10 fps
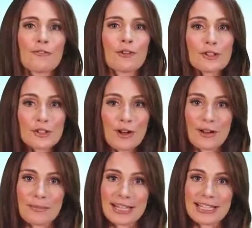first
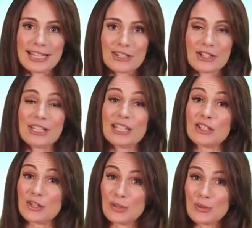caught my attention
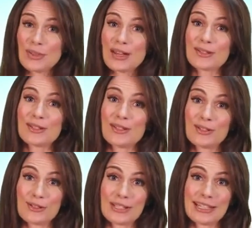in
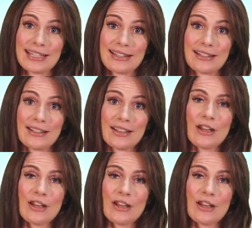2013